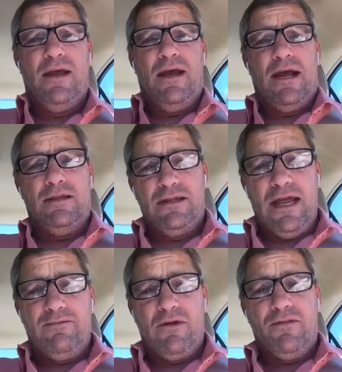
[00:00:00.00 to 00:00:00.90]
and the
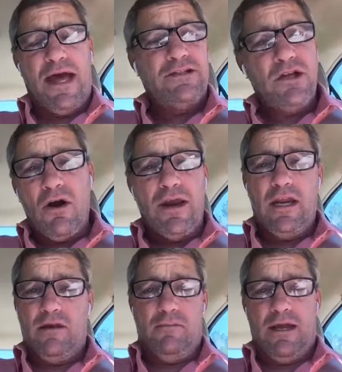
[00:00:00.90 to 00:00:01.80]
devil. That's our
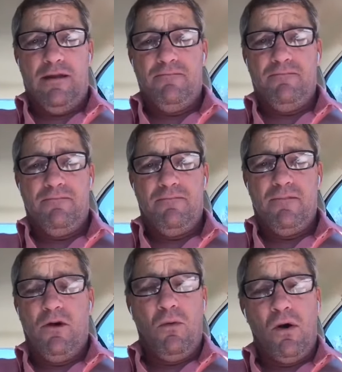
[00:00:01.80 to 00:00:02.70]
enemy.
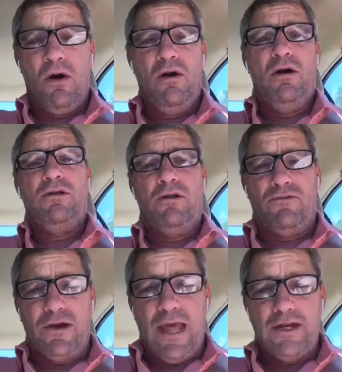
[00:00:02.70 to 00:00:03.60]
The world, the
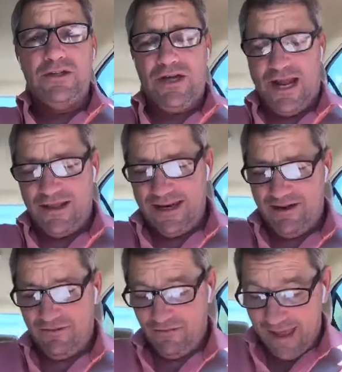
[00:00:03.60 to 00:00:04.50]
flesh, and the
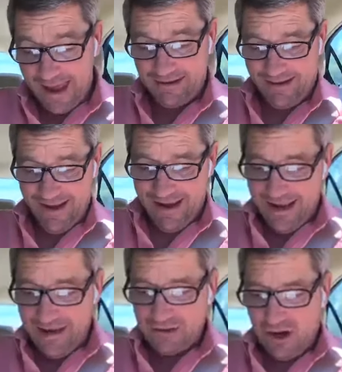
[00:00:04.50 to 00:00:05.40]
devil. That
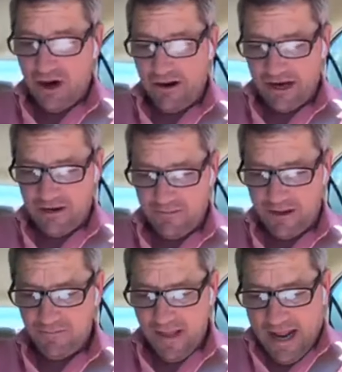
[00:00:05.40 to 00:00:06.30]
is our
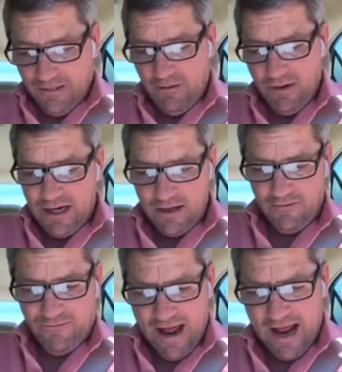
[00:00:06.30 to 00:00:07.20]
enemy. And then we need
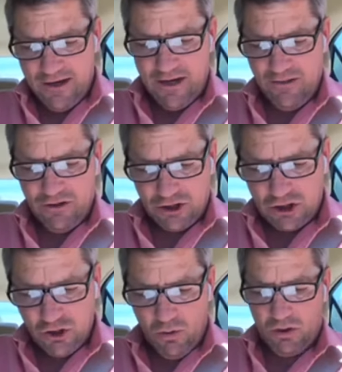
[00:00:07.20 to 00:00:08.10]
to find the
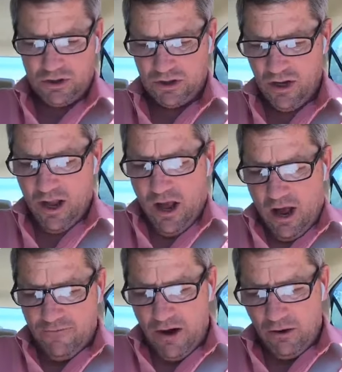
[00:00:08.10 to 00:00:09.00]
source
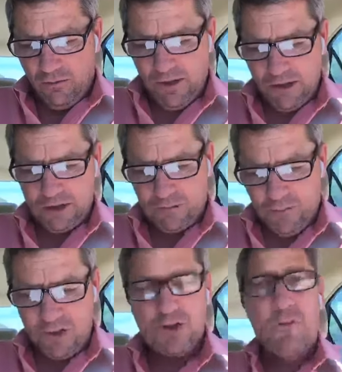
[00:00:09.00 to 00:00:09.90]
of our real
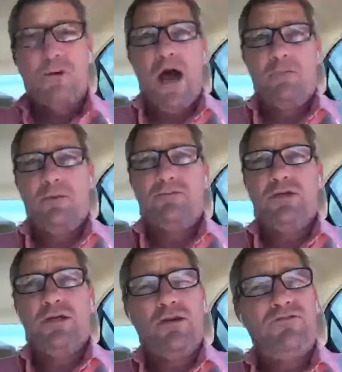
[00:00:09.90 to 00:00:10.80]
spiritual
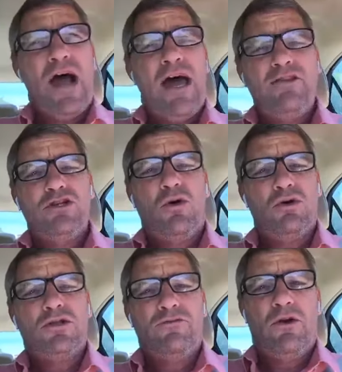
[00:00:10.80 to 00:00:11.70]
problems. To find the
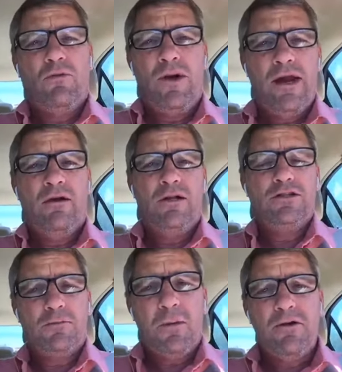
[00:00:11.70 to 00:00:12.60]
source of your real
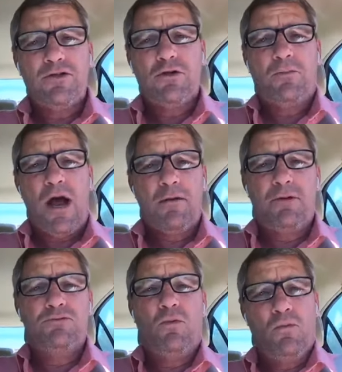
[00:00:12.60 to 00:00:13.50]
spiritual
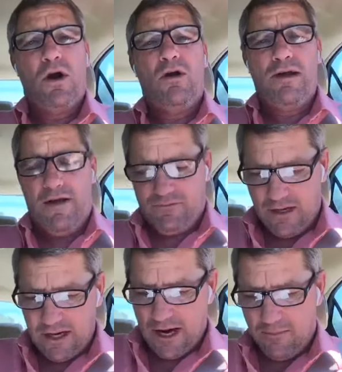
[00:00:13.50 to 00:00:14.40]
problems, we're going to have to
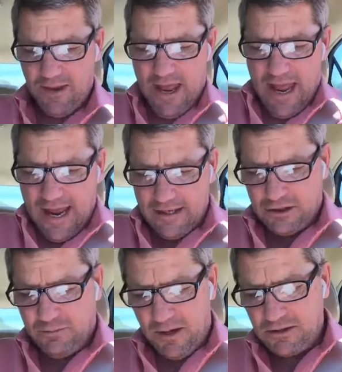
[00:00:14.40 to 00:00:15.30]
get up and
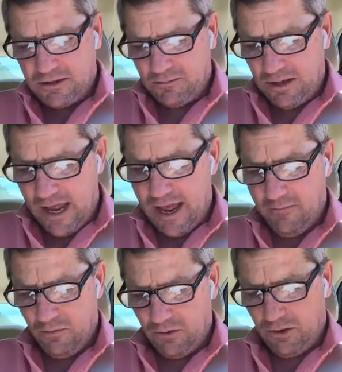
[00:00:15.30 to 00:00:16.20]
spend some
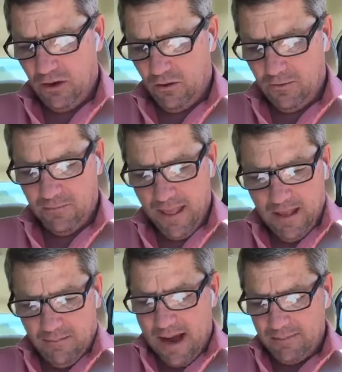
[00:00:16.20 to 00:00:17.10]
time with the Lord.
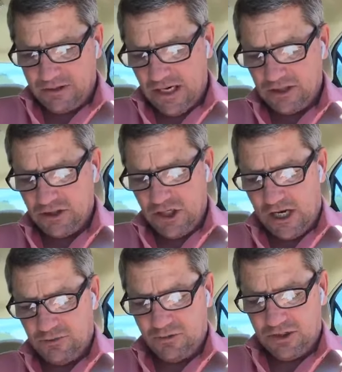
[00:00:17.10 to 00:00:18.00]
The Bible says in
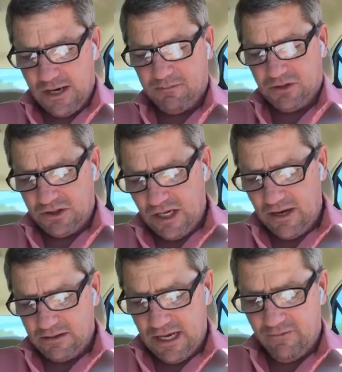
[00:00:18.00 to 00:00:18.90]
Joshua chapter
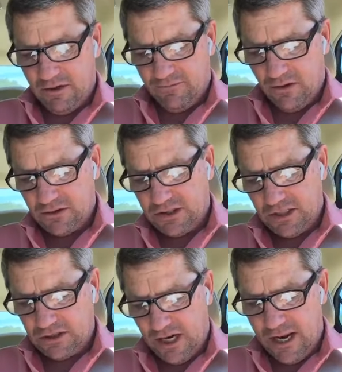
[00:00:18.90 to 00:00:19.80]
7 and verse
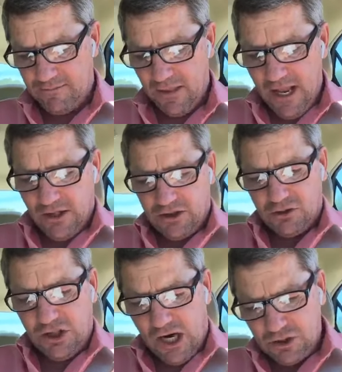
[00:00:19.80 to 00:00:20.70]
16, So
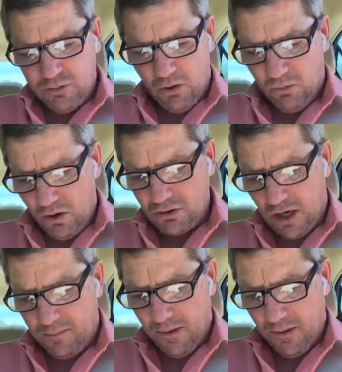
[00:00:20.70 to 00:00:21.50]
Joshua rose up